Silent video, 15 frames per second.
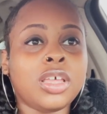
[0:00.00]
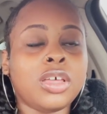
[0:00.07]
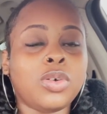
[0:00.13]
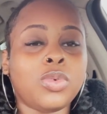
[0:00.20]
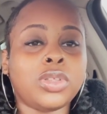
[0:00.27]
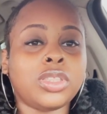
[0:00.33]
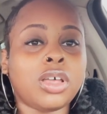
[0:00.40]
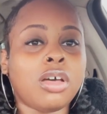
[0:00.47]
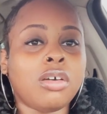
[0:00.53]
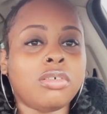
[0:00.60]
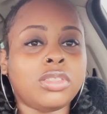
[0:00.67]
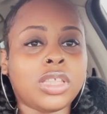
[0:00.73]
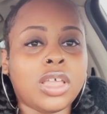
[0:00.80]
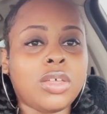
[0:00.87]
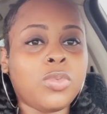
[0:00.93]
with the whole
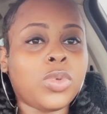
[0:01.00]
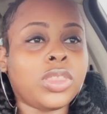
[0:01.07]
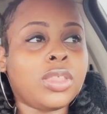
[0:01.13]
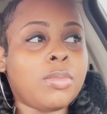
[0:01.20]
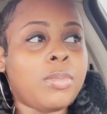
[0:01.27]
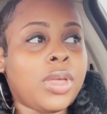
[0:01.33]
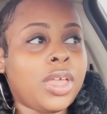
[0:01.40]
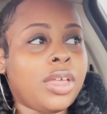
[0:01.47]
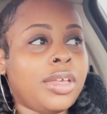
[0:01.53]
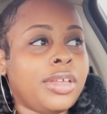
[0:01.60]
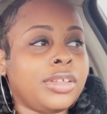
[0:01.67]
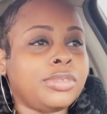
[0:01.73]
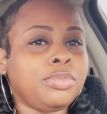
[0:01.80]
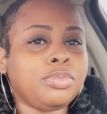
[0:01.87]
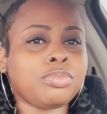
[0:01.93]
thing with the
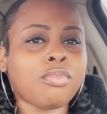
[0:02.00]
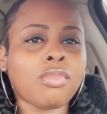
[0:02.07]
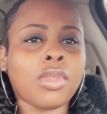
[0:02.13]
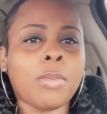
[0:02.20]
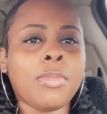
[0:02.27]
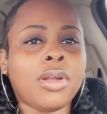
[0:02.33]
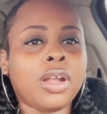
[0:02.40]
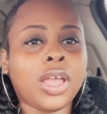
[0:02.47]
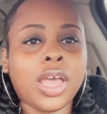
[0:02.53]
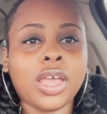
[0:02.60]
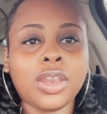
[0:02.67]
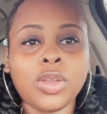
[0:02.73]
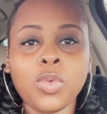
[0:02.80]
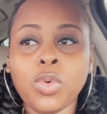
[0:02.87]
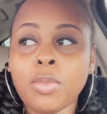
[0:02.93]
man
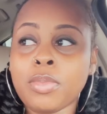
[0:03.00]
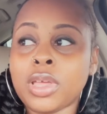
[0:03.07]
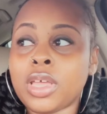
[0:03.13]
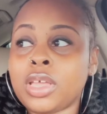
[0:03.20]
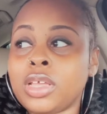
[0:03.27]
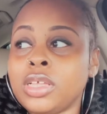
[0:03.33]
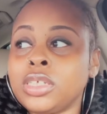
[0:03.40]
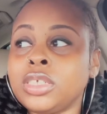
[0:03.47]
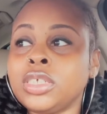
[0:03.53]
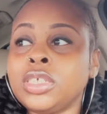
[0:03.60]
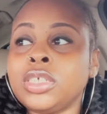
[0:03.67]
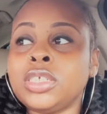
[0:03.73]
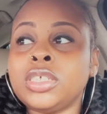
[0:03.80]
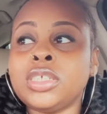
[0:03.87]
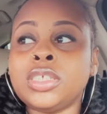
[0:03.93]
barricading the woman
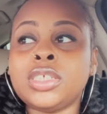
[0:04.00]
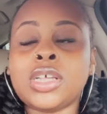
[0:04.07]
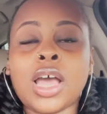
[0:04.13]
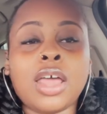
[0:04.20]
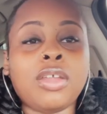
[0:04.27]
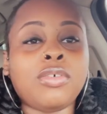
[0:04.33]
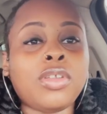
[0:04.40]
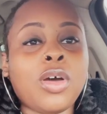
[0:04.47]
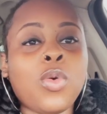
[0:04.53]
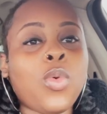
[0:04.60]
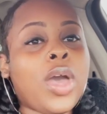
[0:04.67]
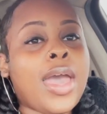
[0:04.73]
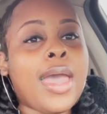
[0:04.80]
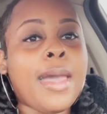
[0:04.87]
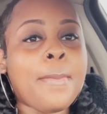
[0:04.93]
Daddy, Daddy. i don't know
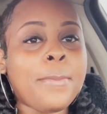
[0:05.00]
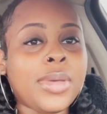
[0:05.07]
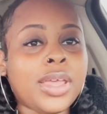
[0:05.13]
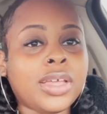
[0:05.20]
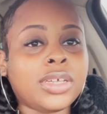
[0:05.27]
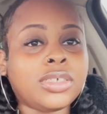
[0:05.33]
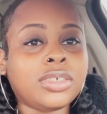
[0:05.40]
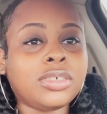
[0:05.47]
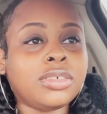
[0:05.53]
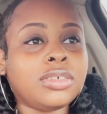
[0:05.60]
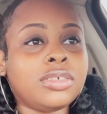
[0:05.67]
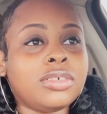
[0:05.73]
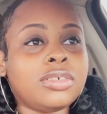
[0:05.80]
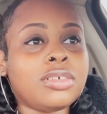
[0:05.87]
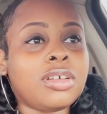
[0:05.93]
what happened
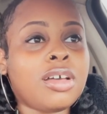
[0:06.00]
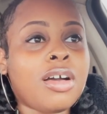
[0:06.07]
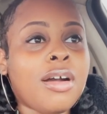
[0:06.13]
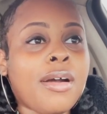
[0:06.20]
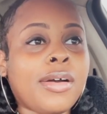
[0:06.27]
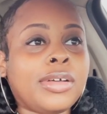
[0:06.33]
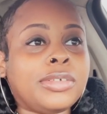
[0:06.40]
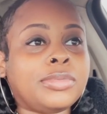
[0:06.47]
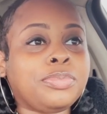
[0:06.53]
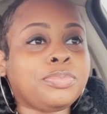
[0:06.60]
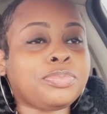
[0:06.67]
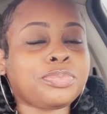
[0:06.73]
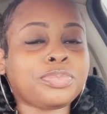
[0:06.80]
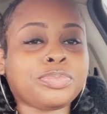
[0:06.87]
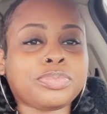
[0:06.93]
um
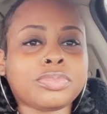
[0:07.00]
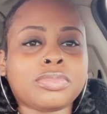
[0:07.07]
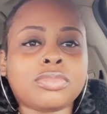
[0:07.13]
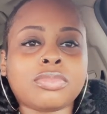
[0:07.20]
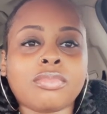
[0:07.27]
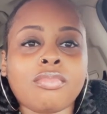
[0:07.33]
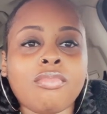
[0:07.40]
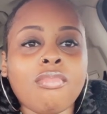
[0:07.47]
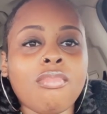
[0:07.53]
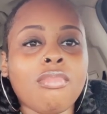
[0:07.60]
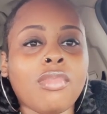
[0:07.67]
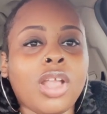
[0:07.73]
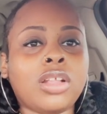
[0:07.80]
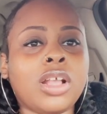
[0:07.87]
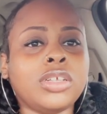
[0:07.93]
Daddy,
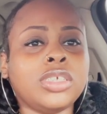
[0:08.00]
it